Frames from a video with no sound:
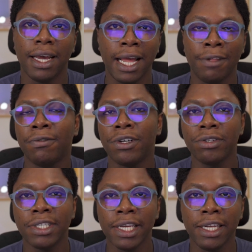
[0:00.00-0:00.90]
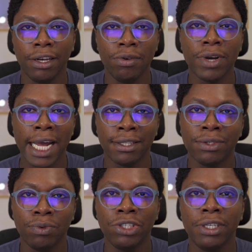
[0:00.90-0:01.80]
And we're also taking a look at
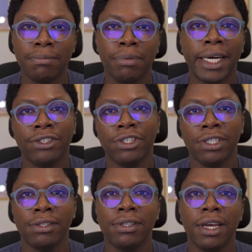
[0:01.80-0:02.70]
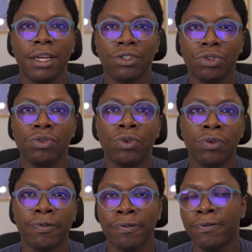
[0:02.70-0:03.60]
switching branches
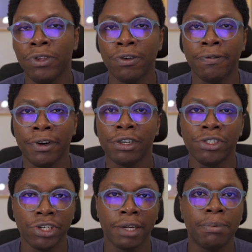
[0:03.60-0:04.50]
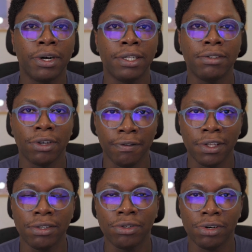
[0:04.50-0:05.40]
to view various checkpoints of
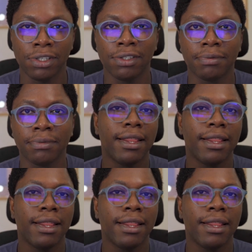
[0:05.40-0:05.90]
this course.